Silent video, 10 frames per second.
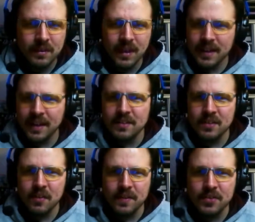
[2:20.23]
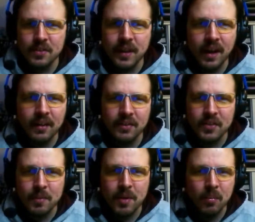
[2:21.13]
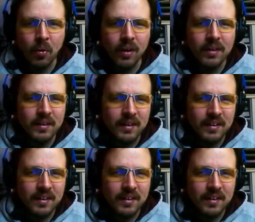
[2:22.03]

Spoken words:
kind of get to know these new characters a bit more.